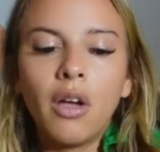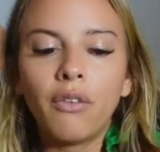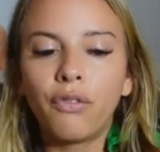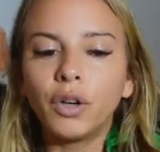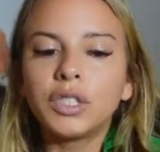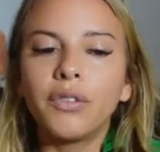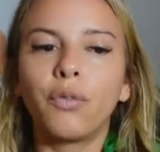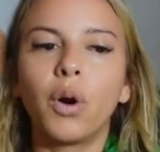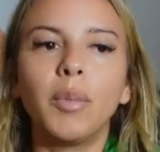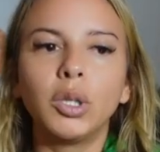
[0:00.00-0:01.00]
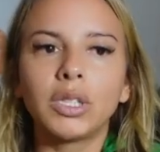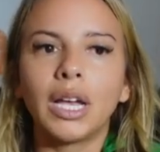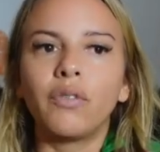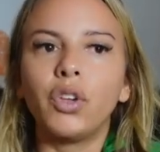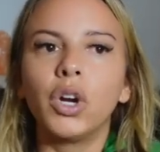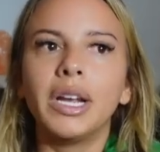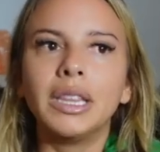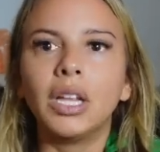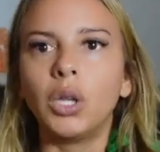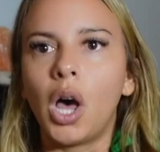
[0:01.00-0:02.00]
First and foremost, like if you're
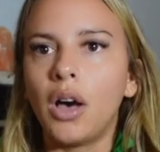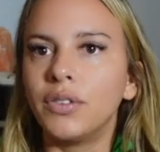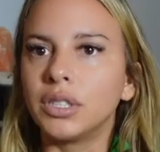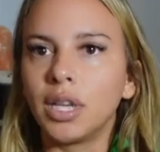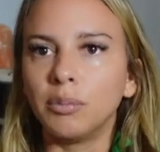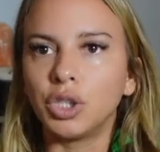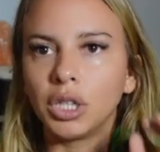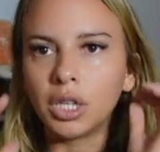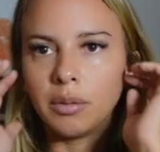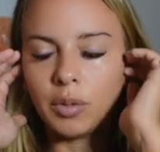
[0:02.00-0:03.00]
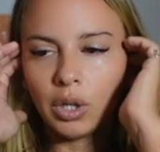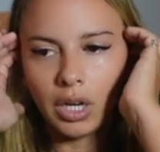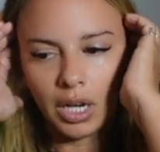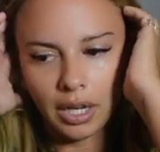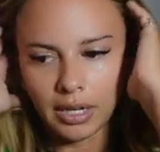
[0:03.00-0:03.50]
in the law of assumption community,